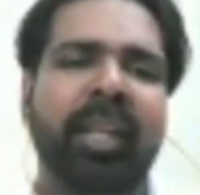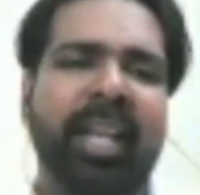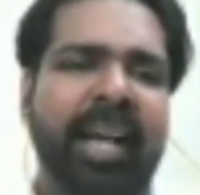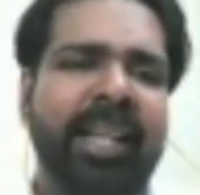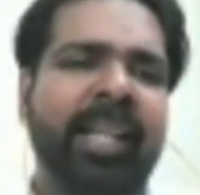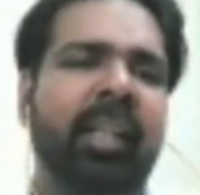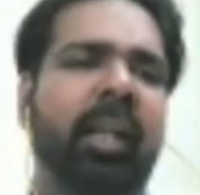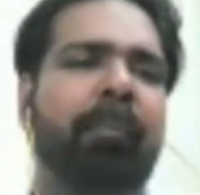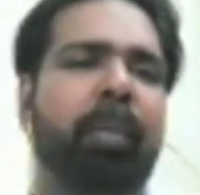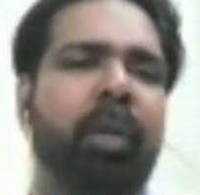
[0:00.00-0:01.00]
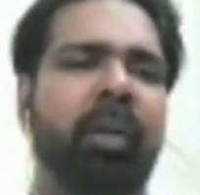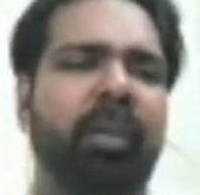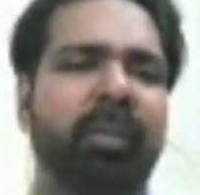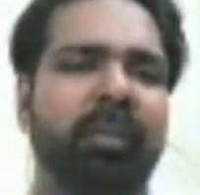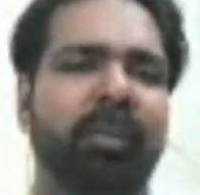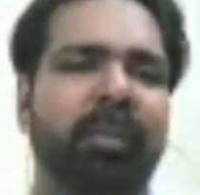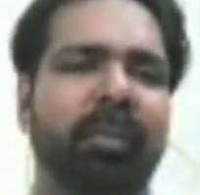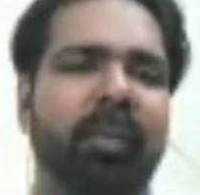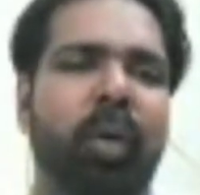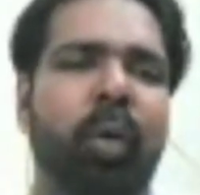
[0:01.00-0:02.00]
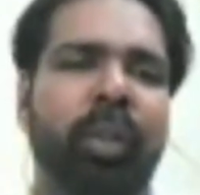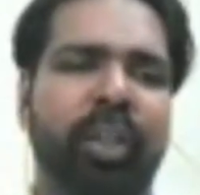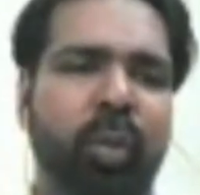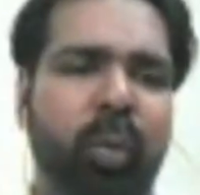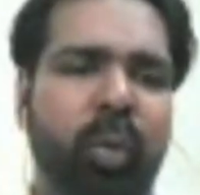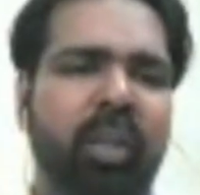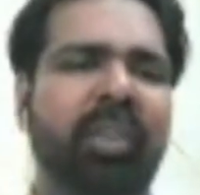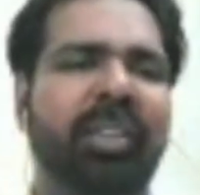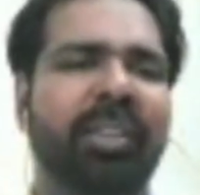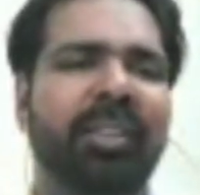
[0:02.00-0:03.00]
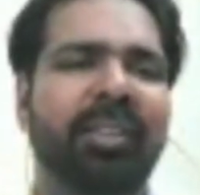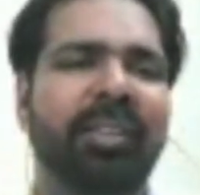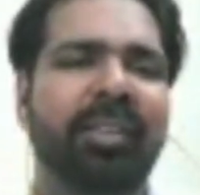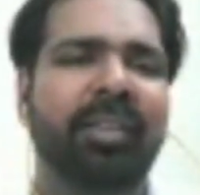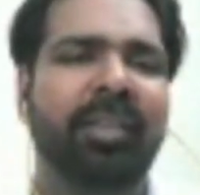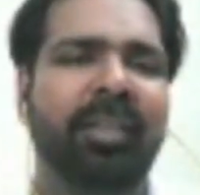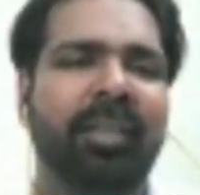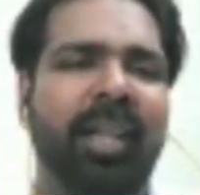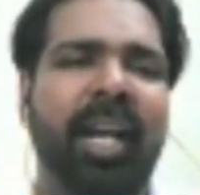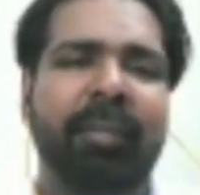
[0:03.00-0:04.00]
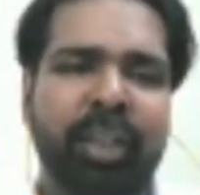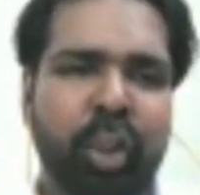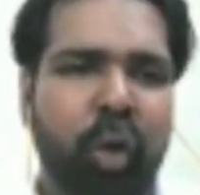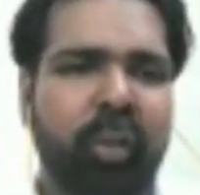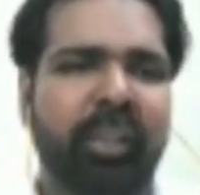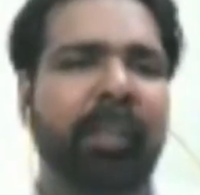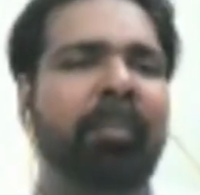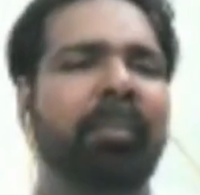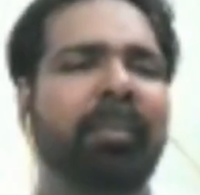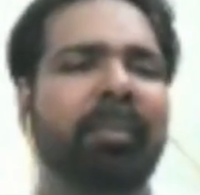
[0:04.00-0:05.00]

carrying the leopard on their shoulders, having shot them